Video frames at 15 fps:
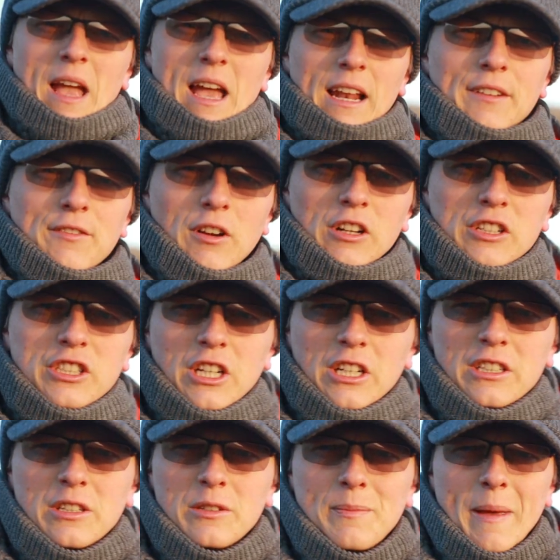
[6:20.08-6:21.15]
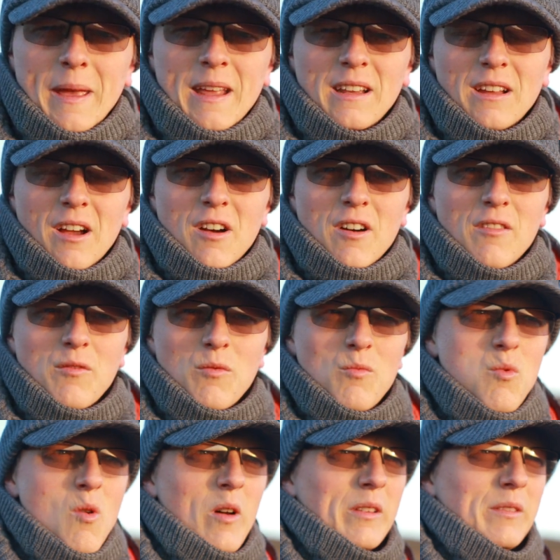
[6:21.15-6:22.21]
and I've got a shutter speed of
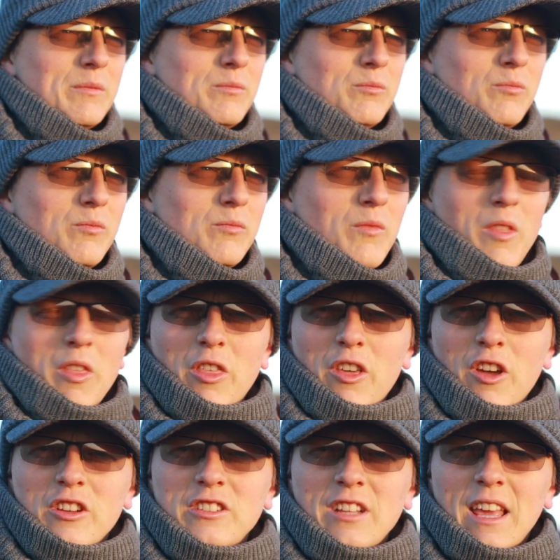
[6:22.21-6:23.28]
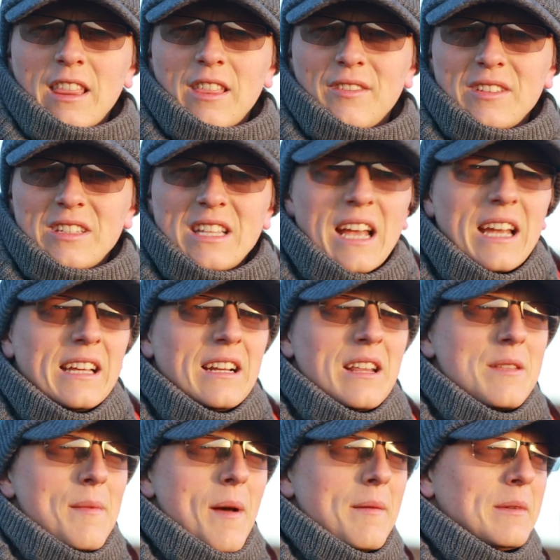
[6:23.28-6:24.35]
1/13th of a second
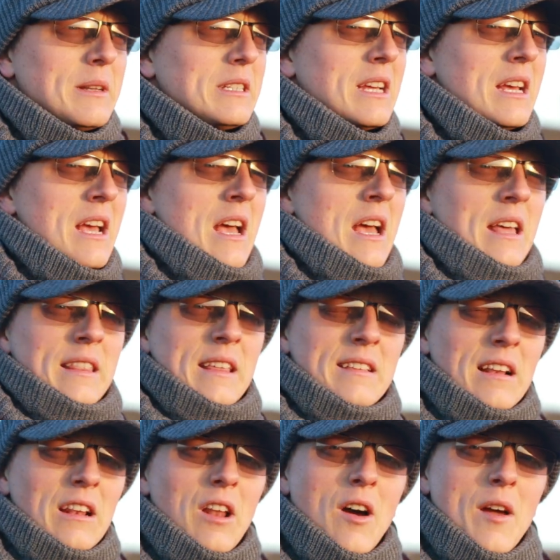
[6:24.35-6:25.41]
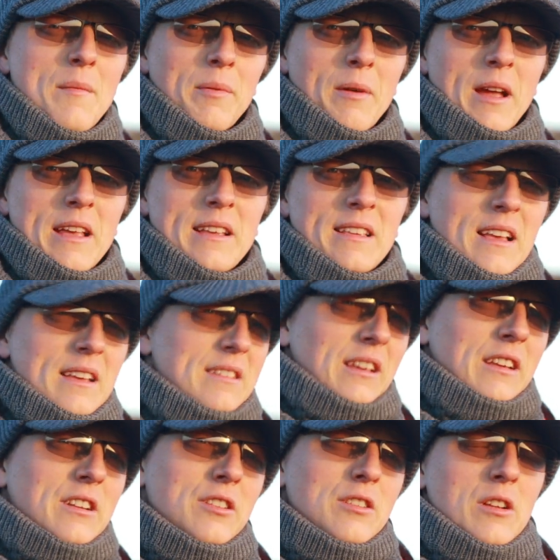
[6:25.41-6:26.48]
at the moment. There's a light breeze, so
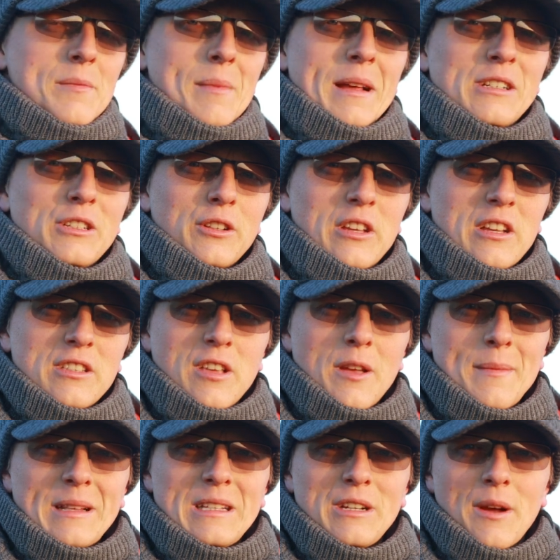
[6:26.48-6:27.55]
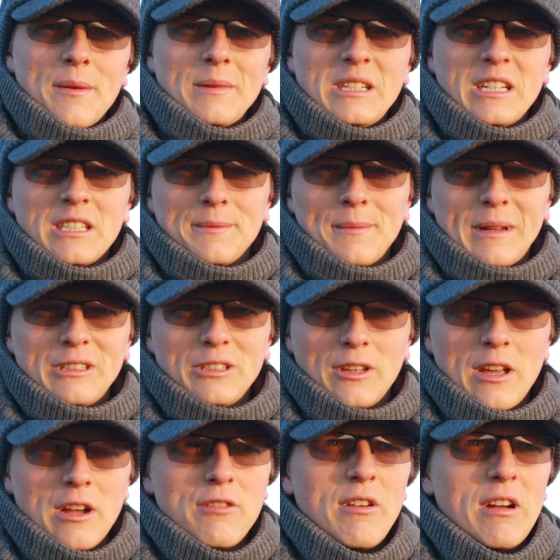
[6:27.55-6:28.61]
you just got to make sure that you zoom into your images and make sure
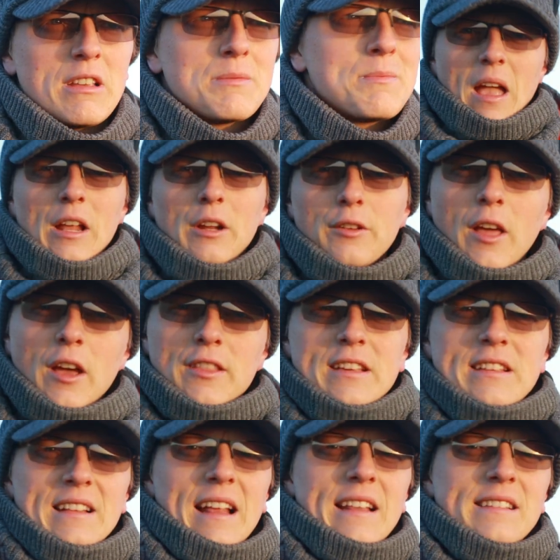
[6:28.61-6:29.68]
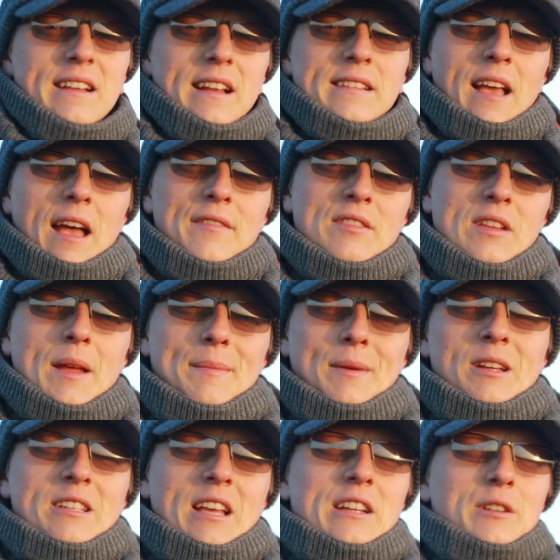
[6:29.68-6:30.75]
they're crisp. And although this lens does have
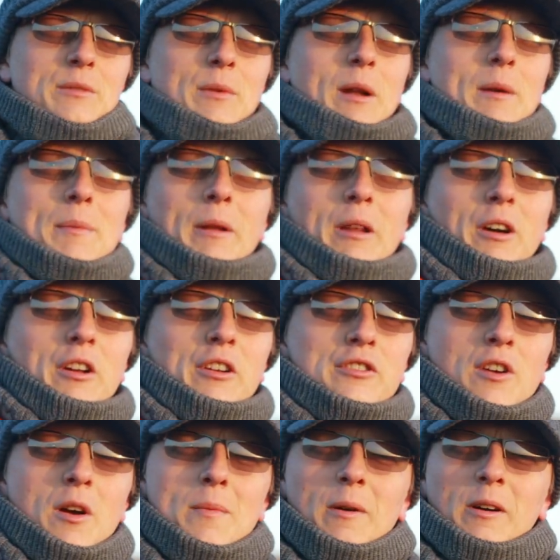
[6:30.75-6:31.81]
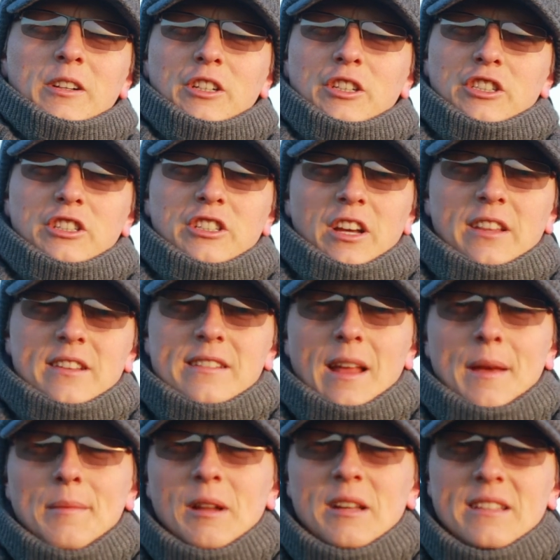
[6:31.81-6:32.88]
stabilization, when I put it on a tripod, you should turn the
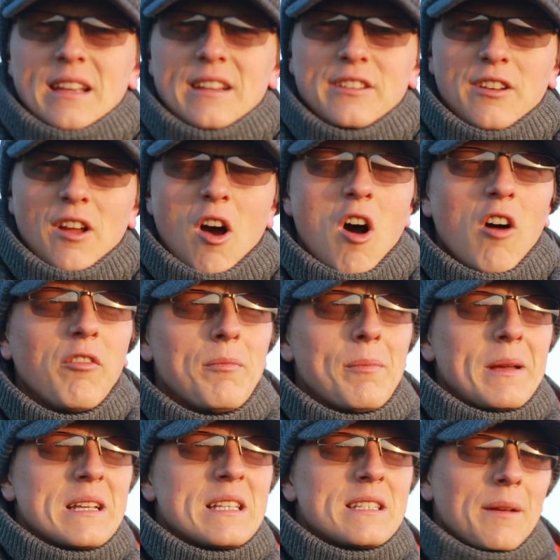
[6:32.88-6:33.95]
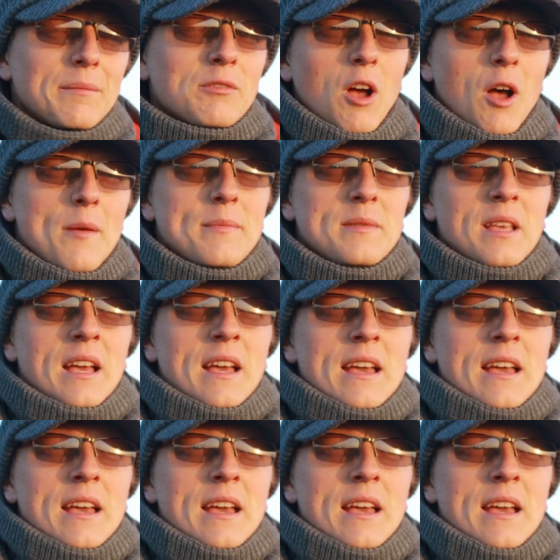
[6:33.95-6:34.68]
stabilization off because sometimes